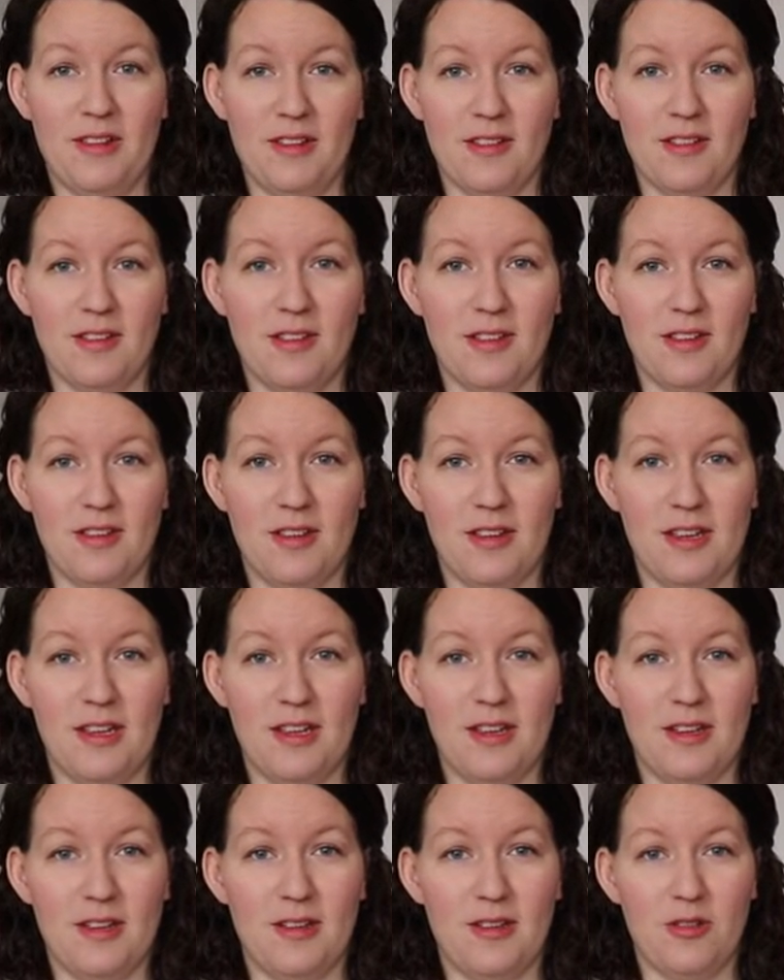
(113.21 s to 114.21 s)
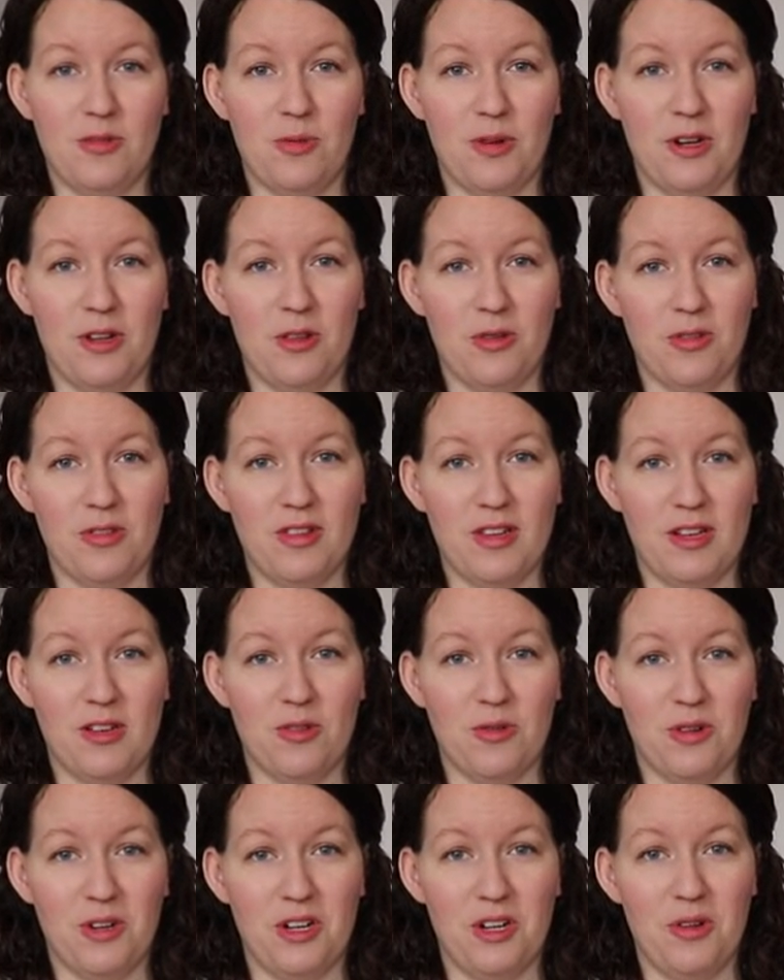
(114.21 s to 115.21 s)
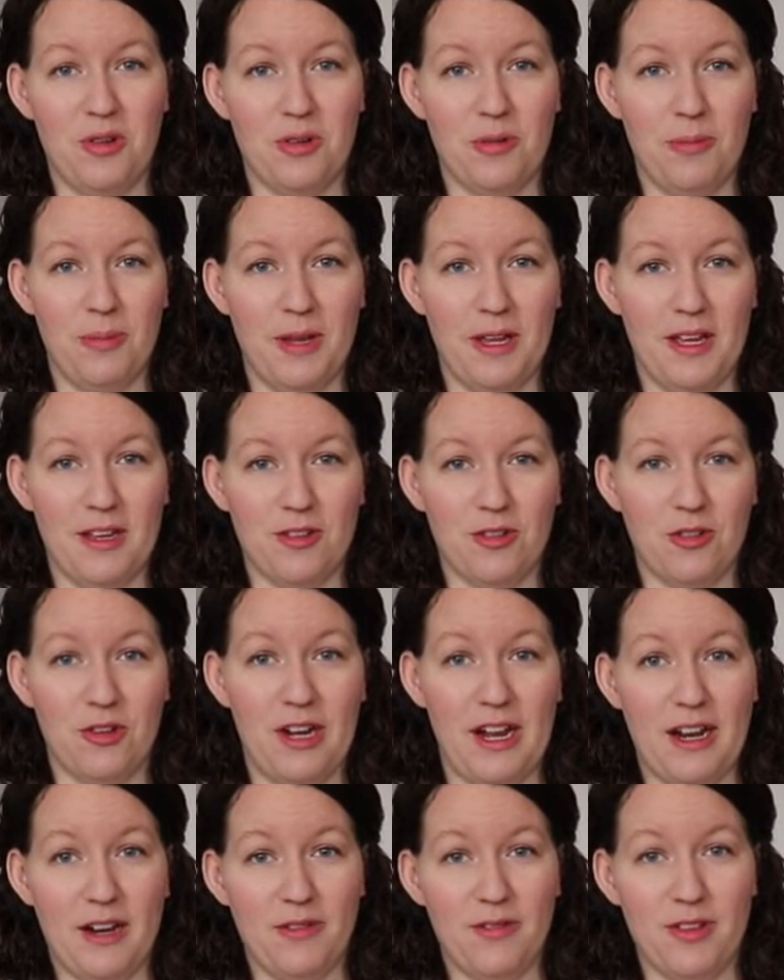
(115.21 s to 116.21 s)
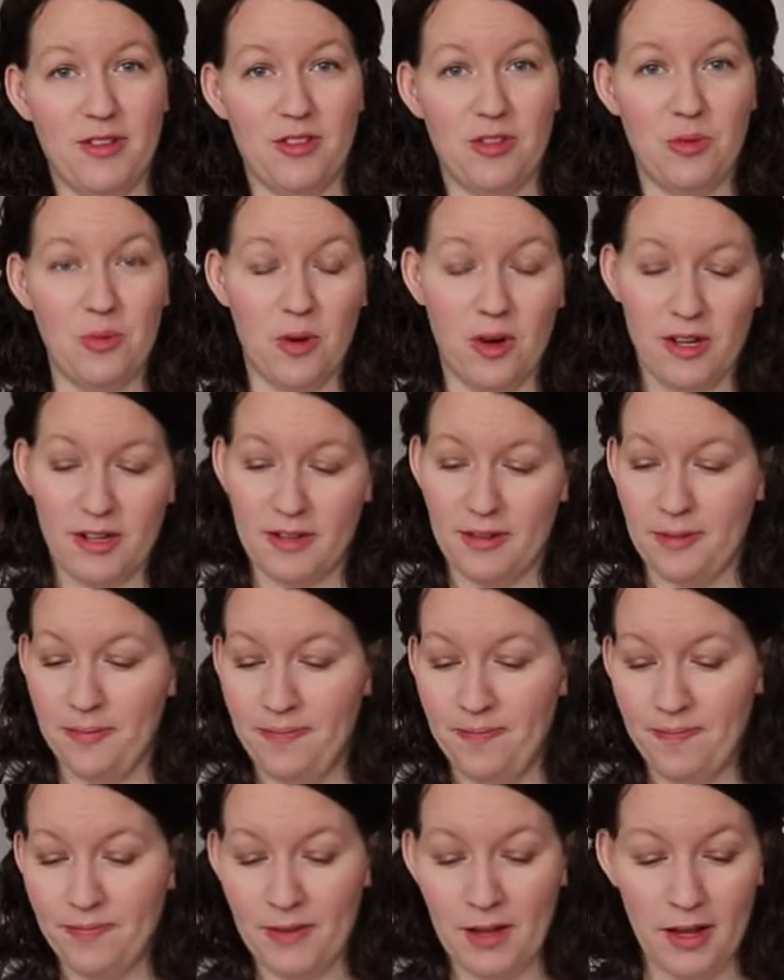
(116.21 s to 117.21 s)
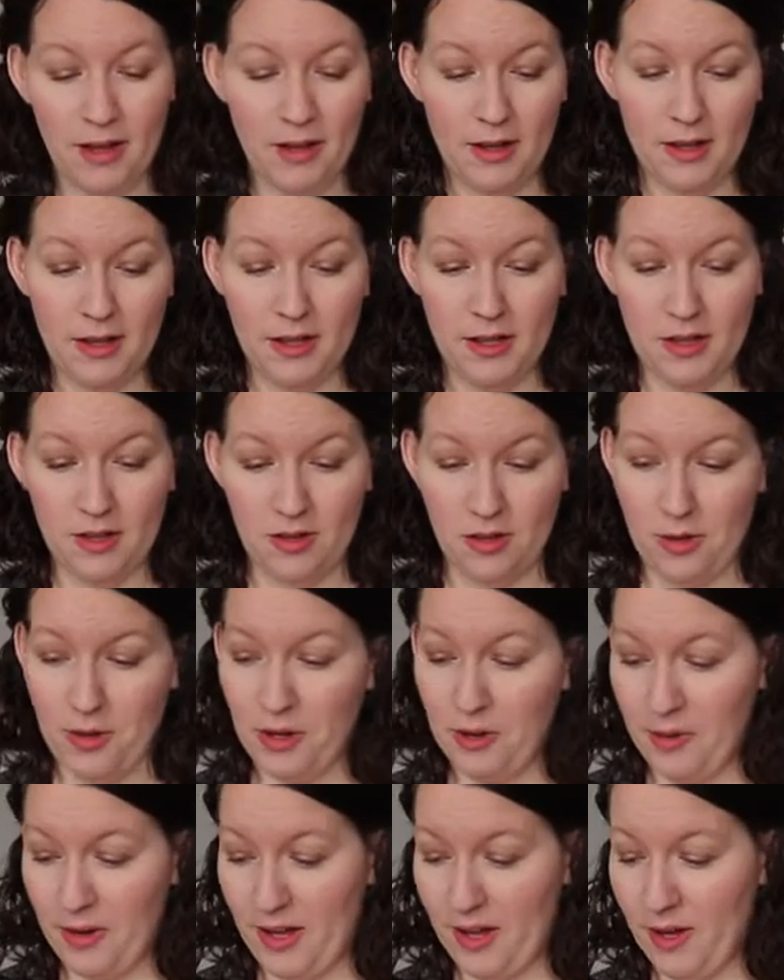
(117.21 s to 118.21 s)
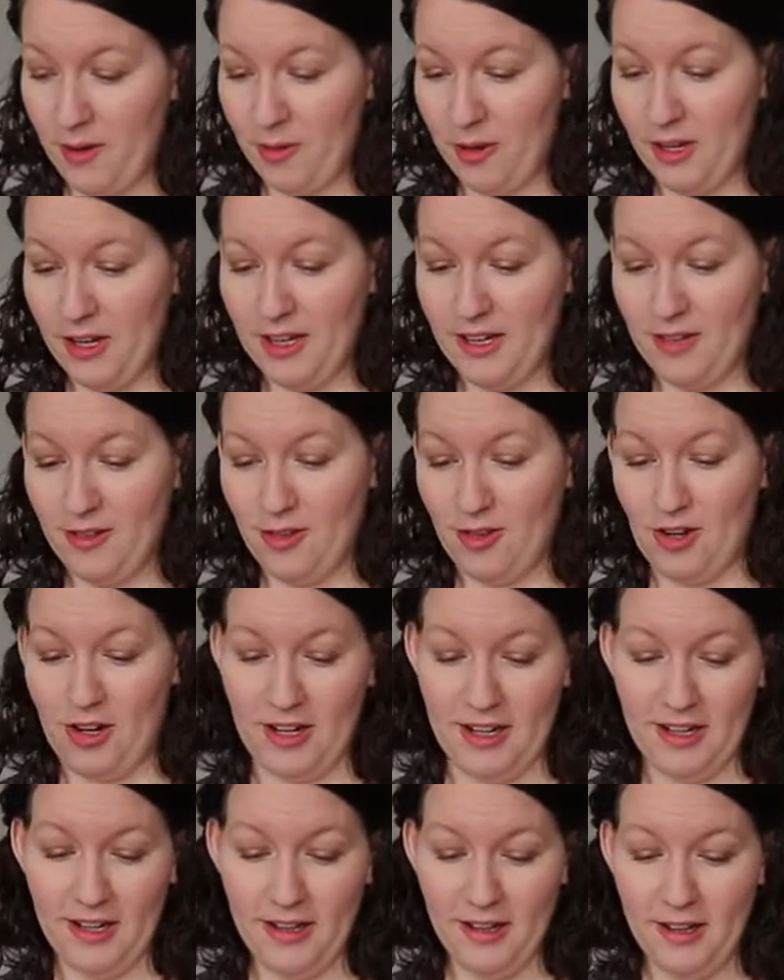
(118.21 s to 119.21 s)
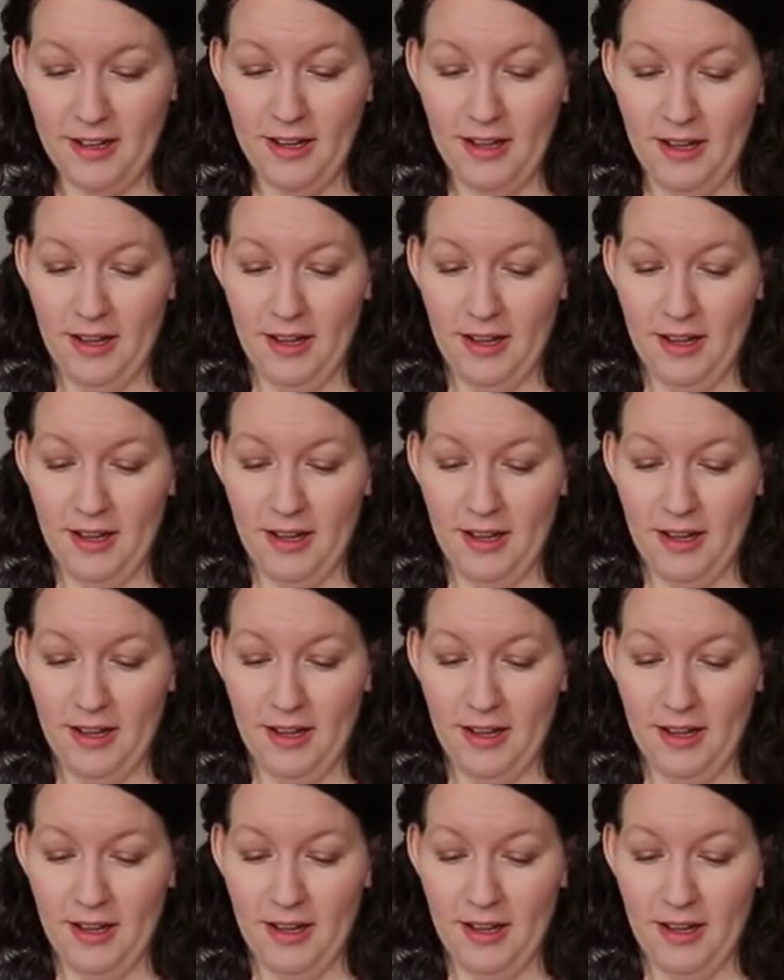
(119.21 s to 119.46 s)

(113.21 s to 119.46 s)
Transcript: This is one of those things where you can be as creative as you want. So anyway, I'm gonna get started.